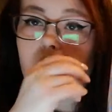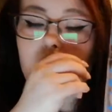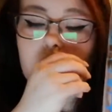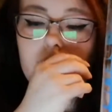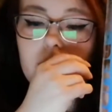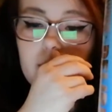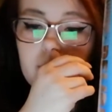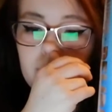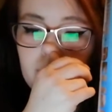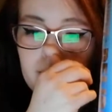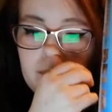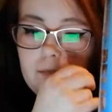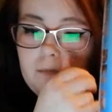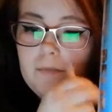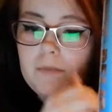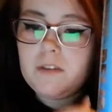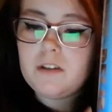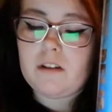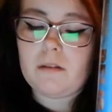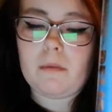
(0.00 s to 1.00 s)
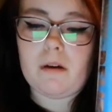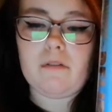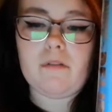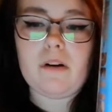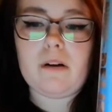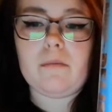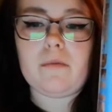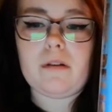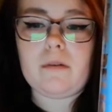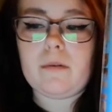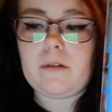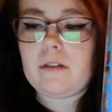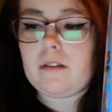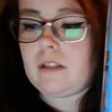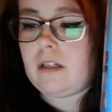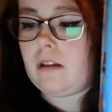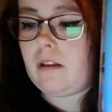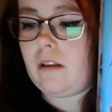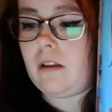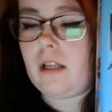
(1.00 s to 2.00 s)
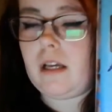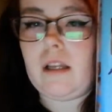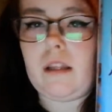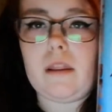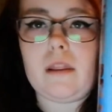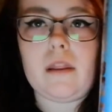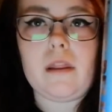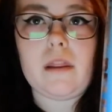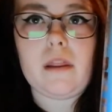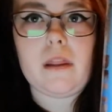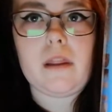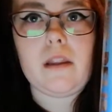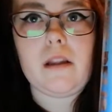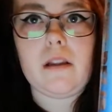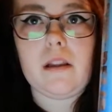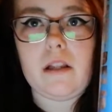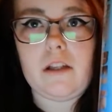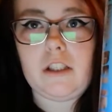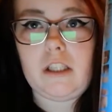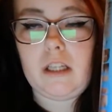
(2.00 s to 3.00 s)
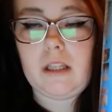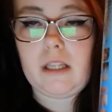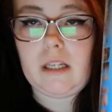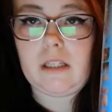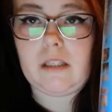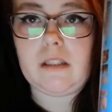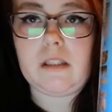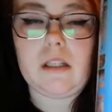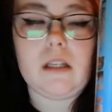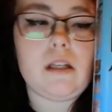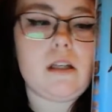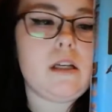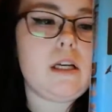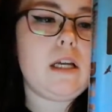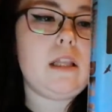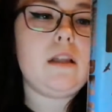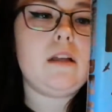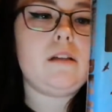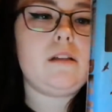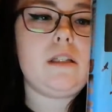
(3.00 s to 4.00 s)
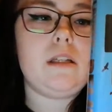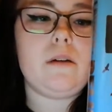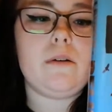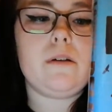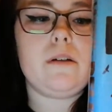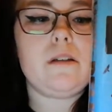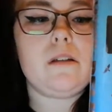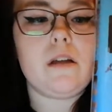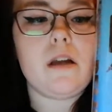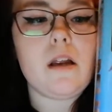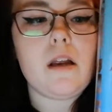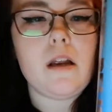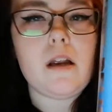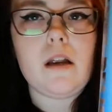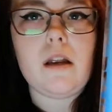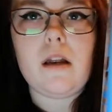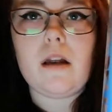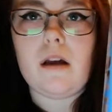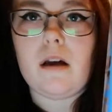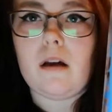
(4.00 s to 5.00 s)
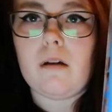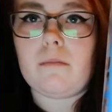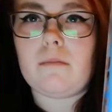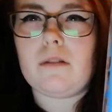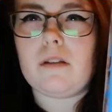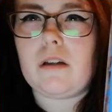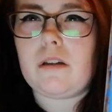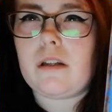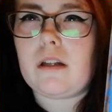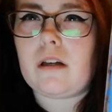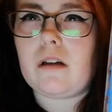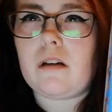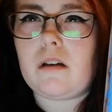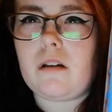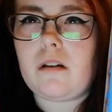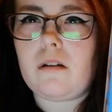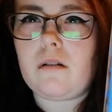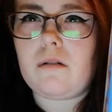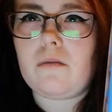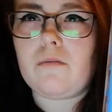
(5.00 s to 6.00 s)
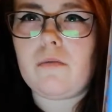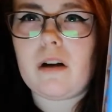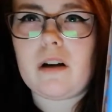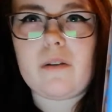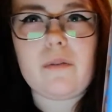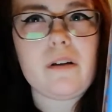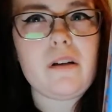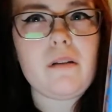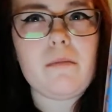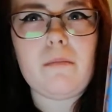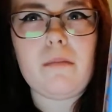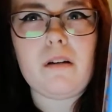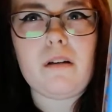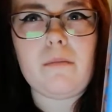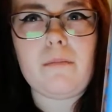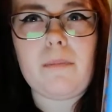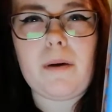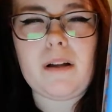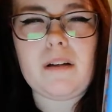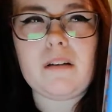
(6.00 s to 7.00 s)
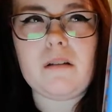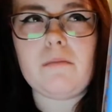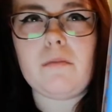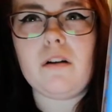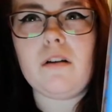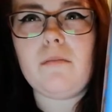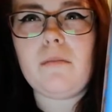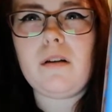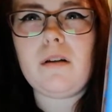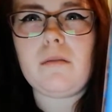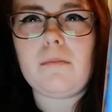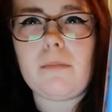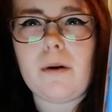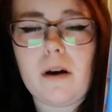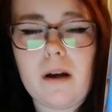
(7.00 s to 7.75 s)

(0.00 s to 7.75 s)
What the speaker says: So my friend pretty much said that she thinks that in this series, because I think Requiem and Pandemonium